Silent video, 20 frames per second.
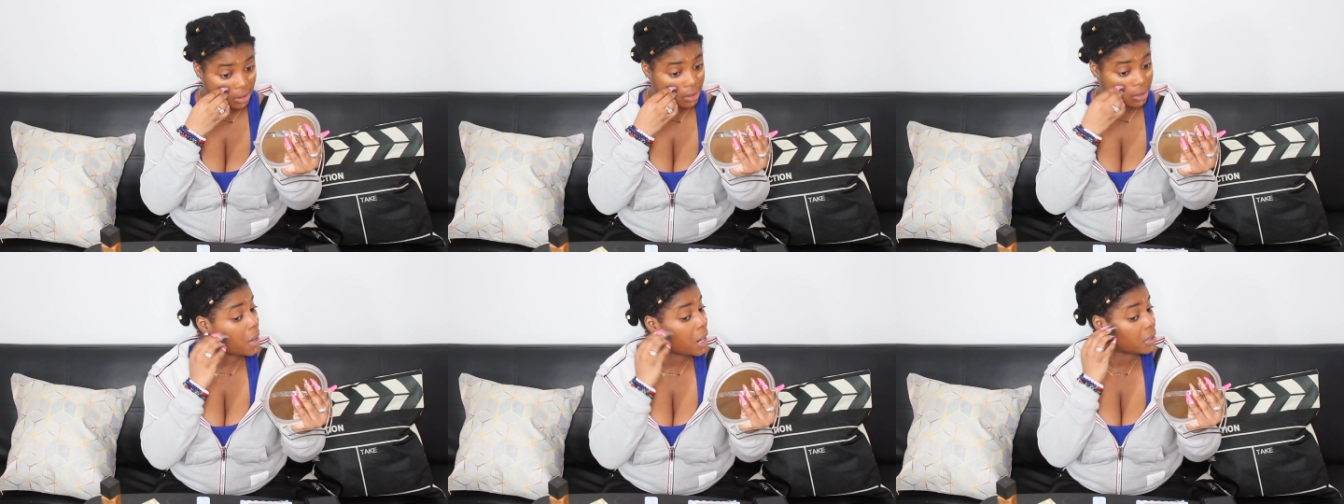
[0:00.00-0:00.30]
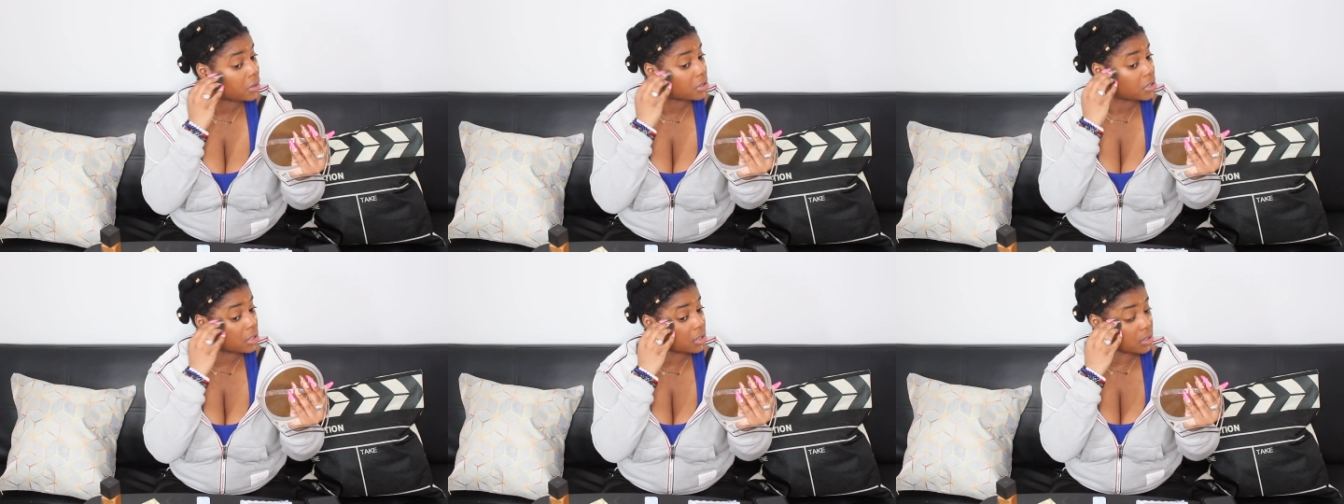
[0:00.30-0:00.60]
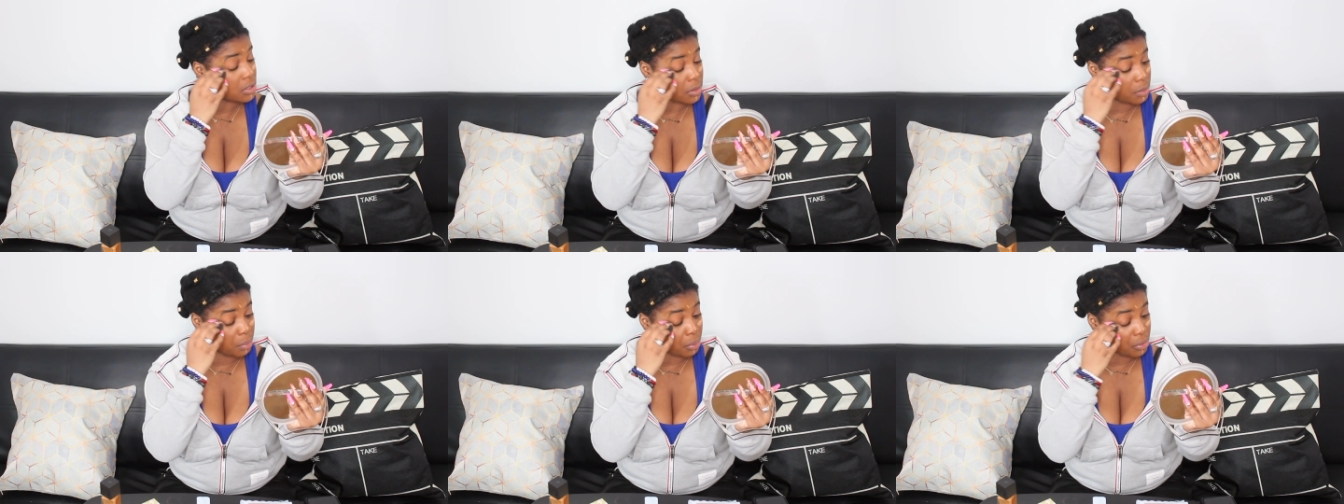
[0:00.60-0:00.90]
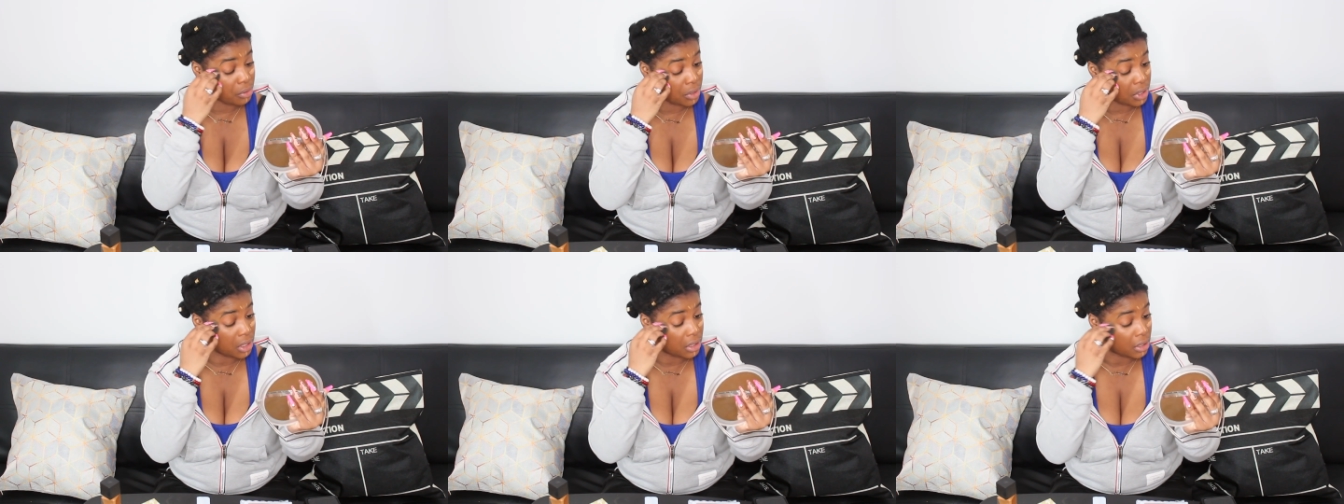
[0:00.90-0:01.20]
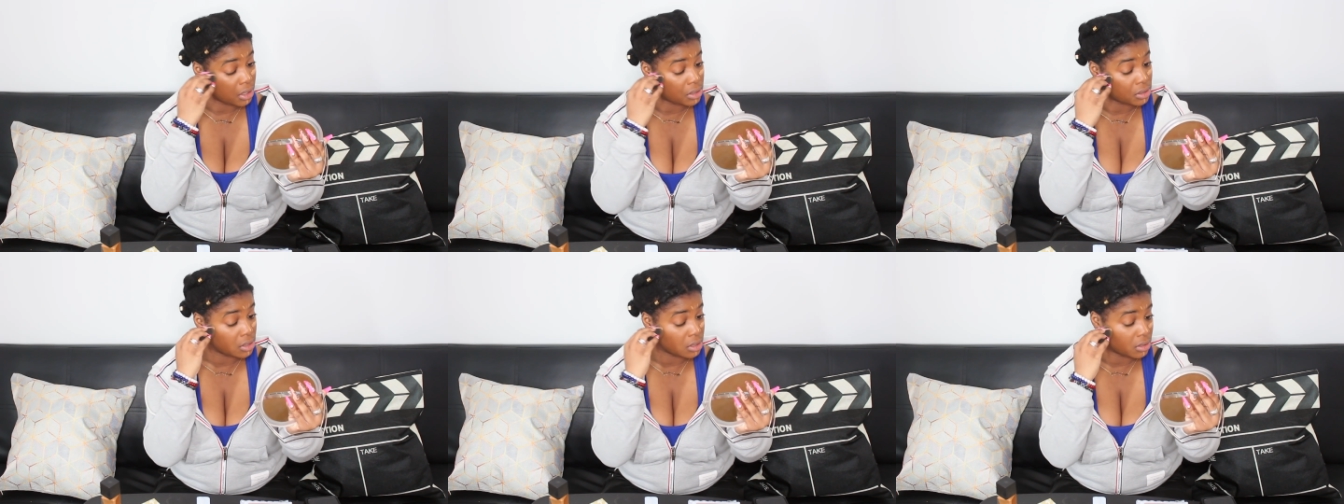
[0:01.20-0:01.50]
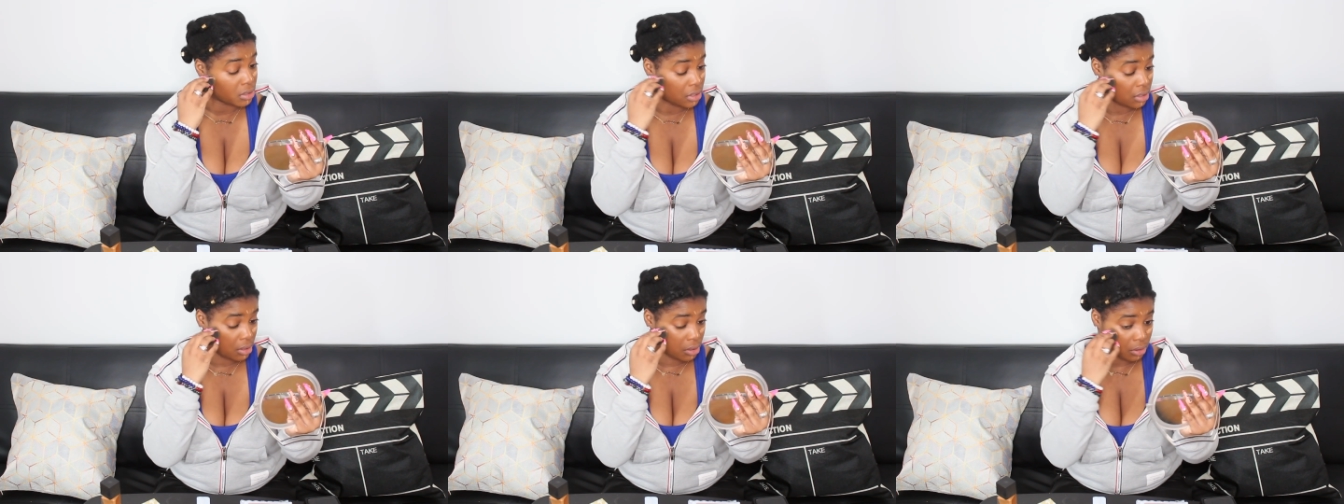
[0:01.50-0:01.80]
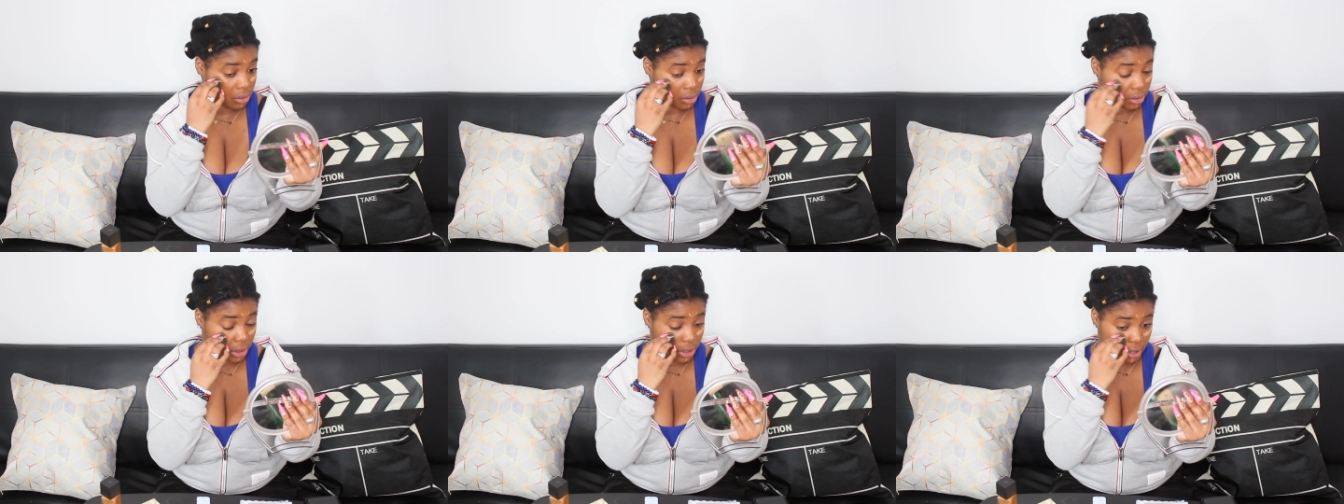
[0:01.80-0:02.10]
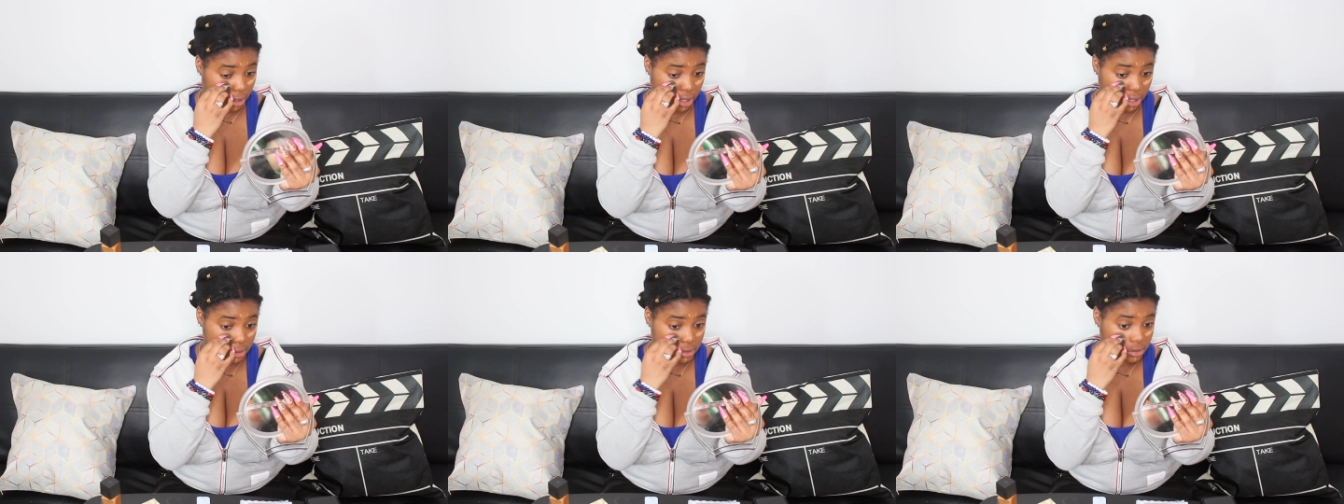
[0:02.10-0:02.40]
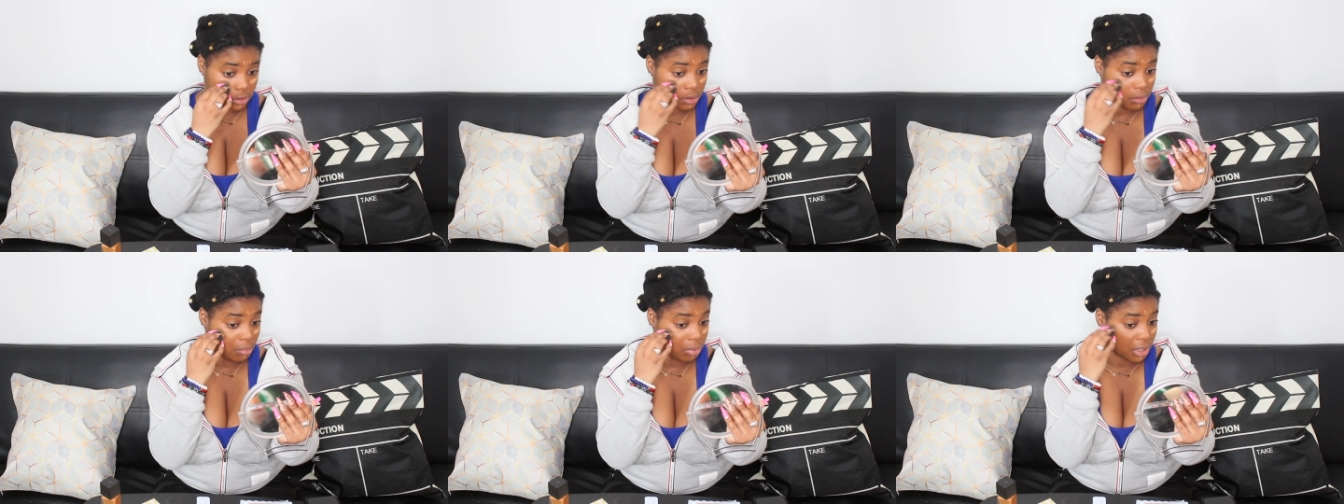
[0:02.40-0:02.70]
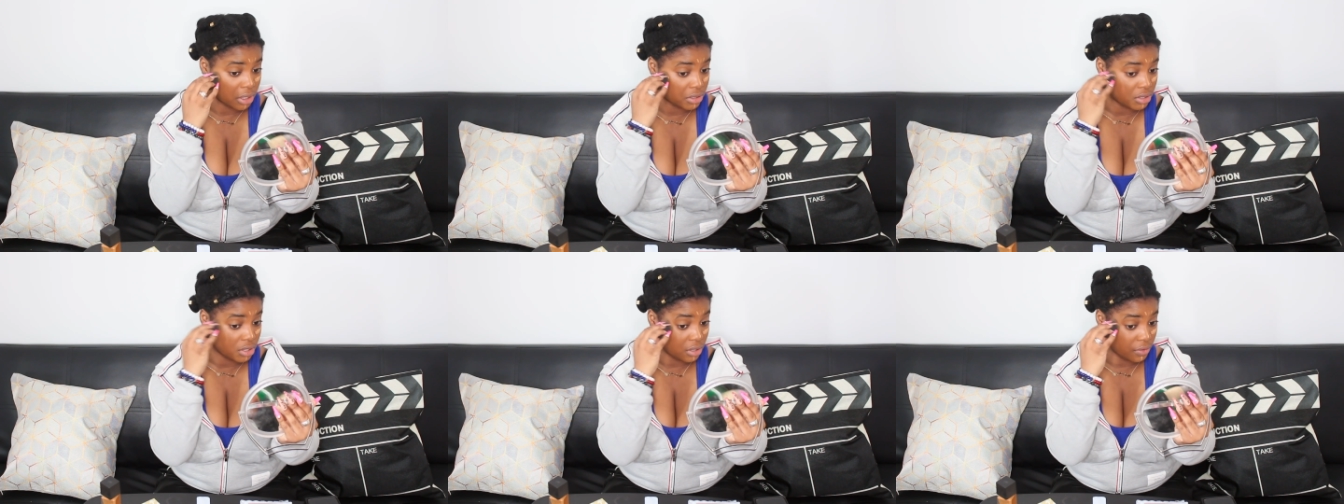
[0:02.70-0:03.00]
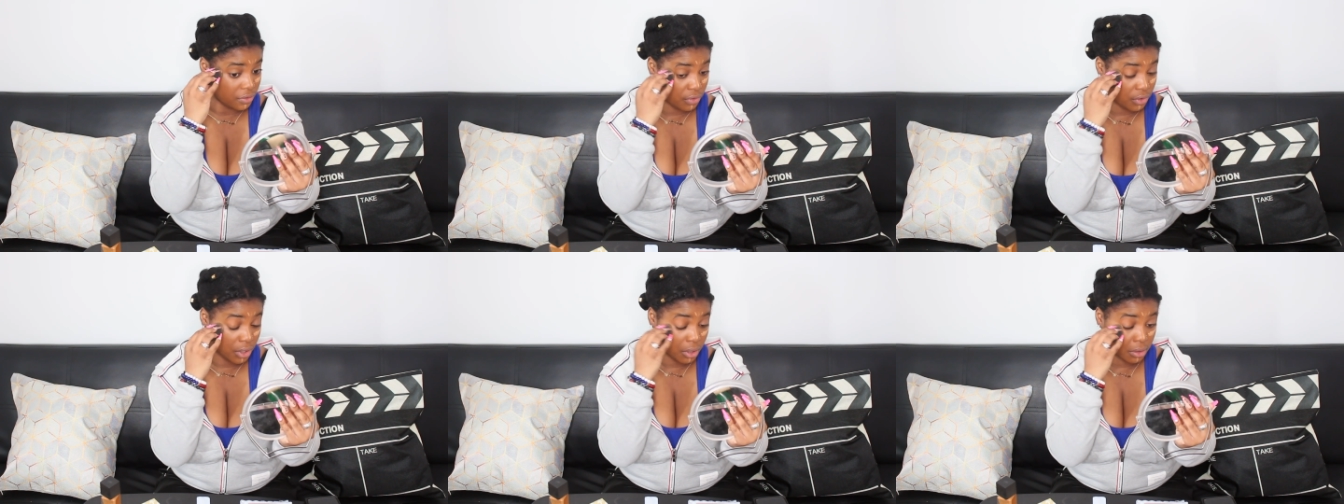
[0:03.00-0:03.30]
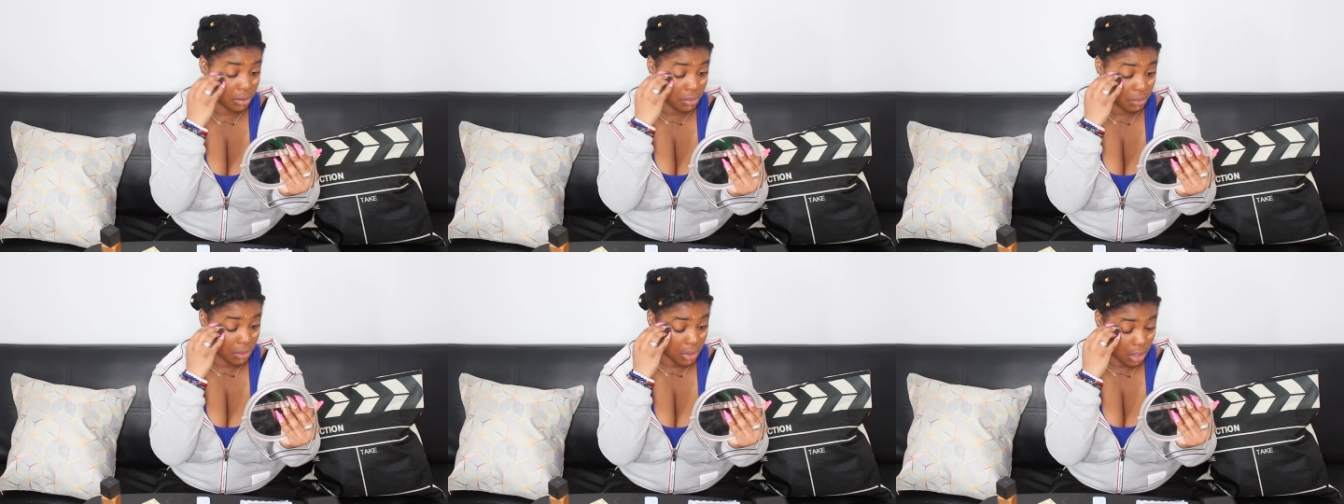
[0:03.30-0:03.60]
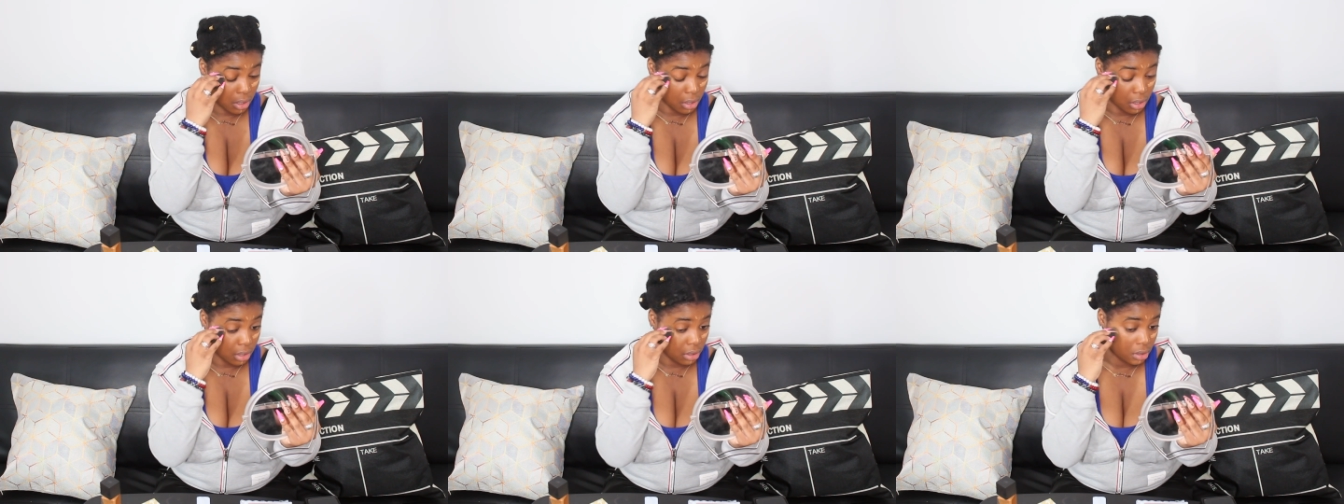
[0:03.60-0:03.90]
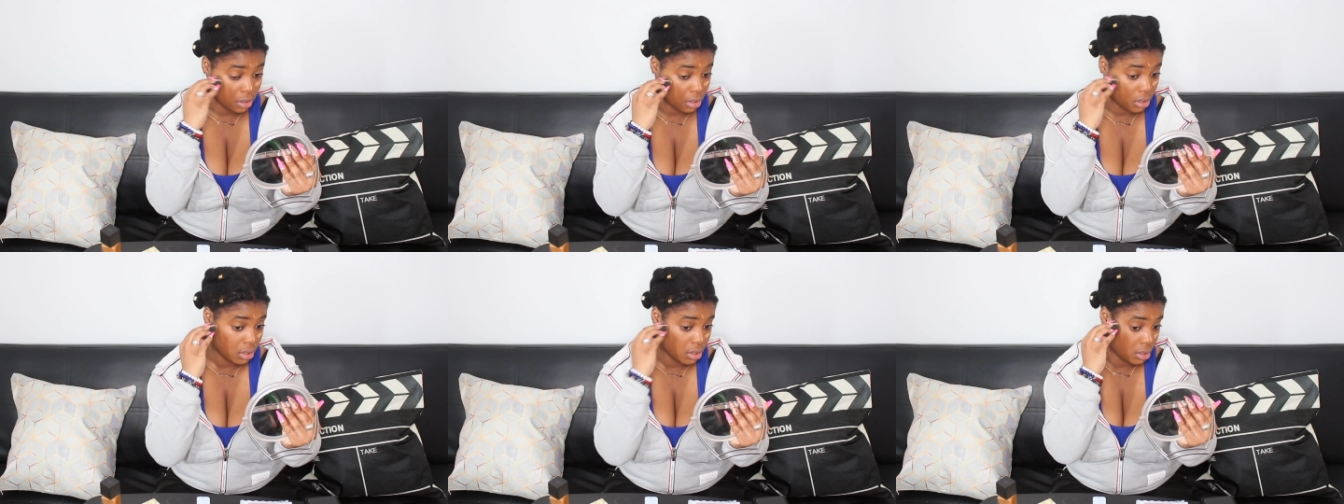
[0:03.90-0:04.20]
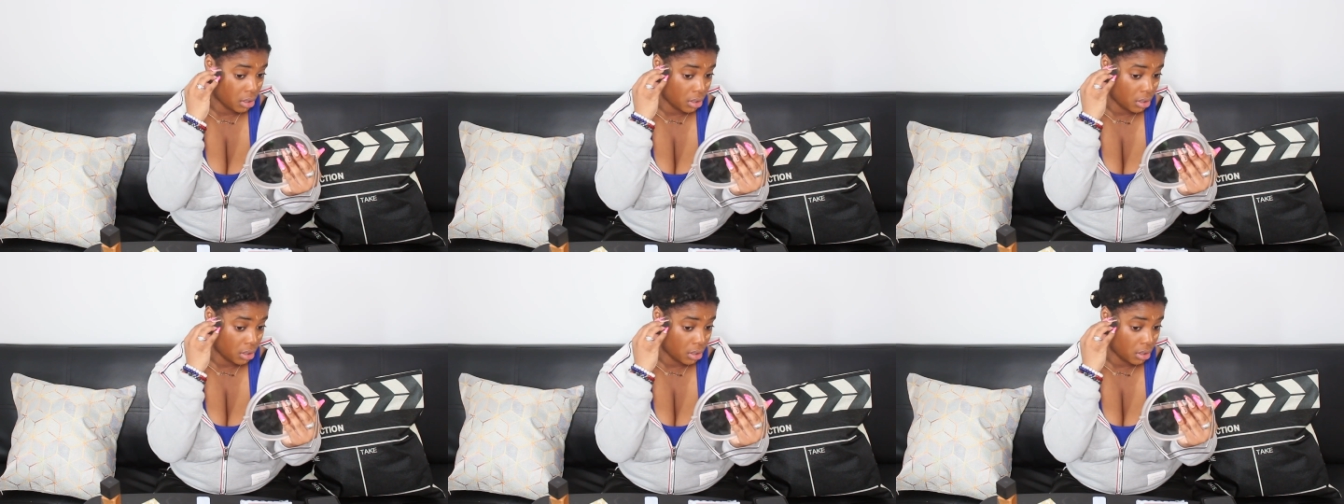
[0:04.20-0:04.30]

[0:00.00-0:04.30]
Wow, this is some pretty nice concealer. It actually blends in very well.